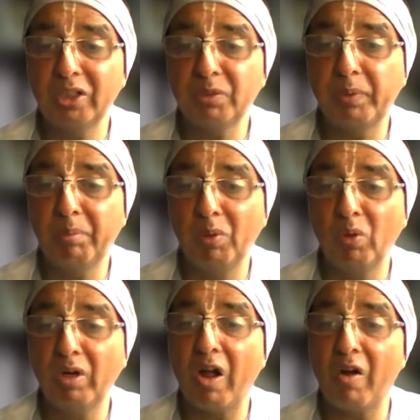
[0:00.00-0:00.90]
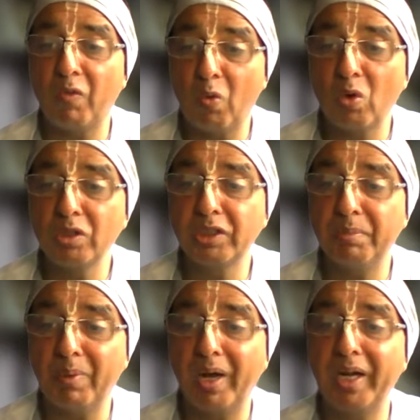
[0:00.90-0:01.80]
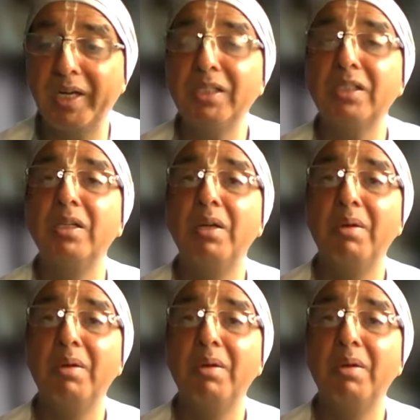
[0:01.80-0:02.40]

Supreme Lord awards them by His